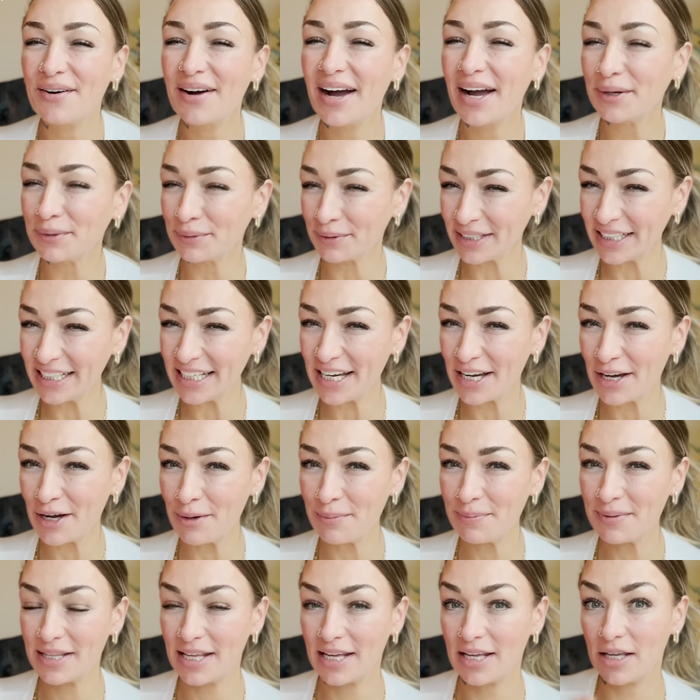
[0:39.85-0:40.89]
I really
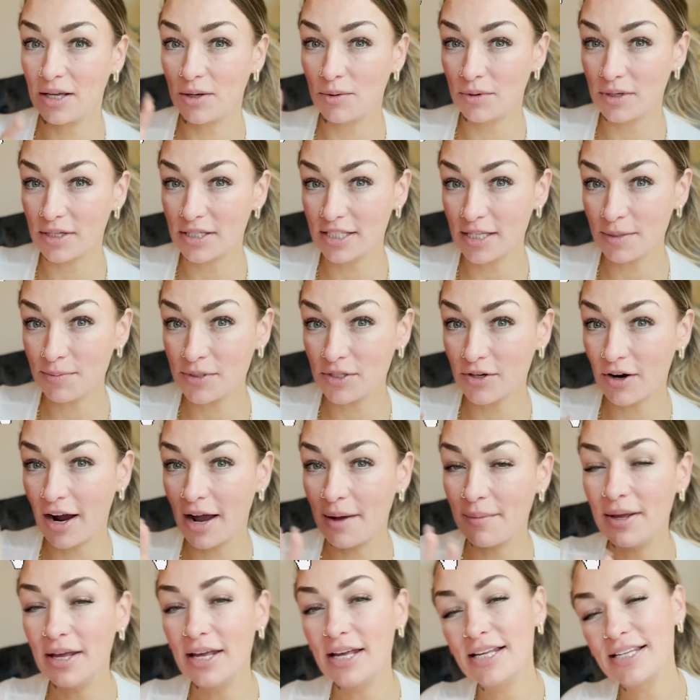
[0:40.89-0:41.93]
hope that you will
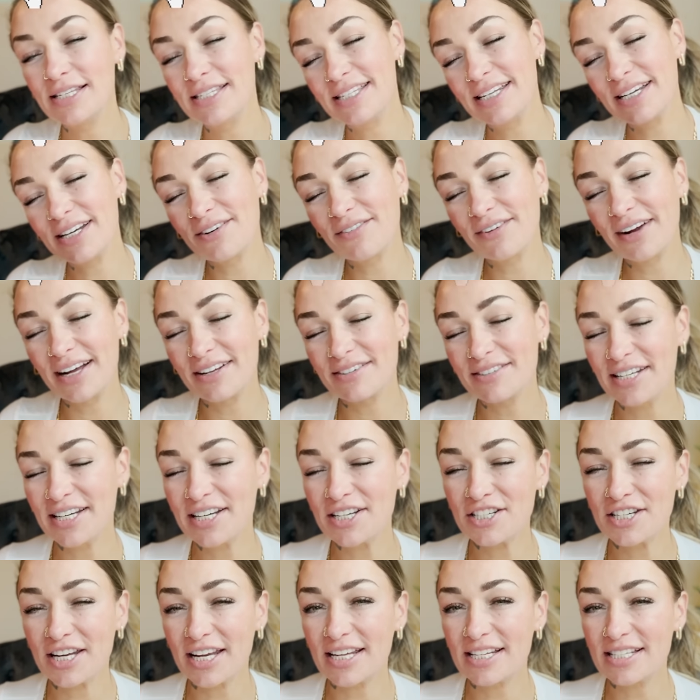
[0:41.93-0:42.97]
subscribe, stick around, take a
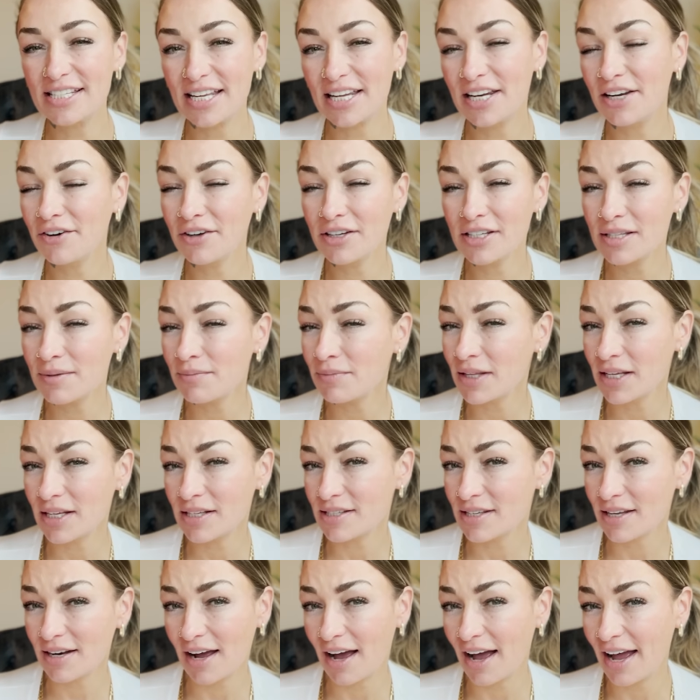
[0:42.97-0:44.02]
chance and hearing some things
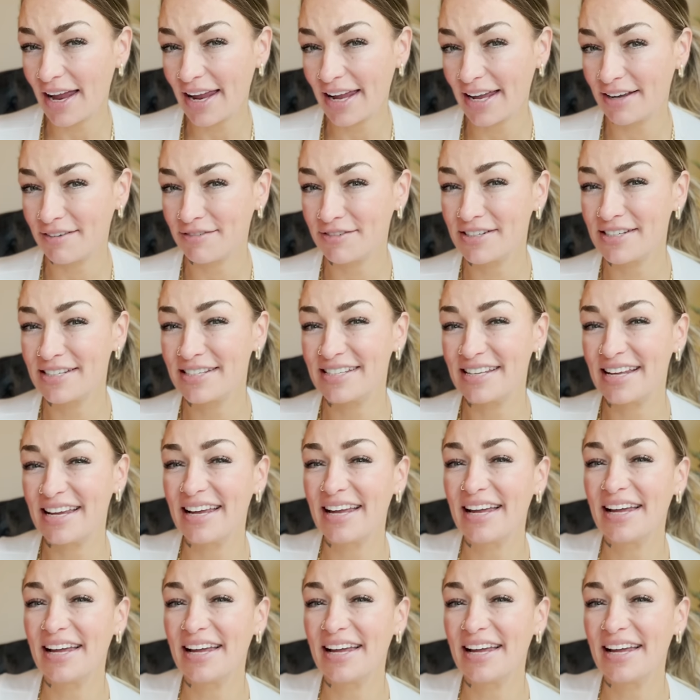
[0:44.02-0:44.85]
that I have to say.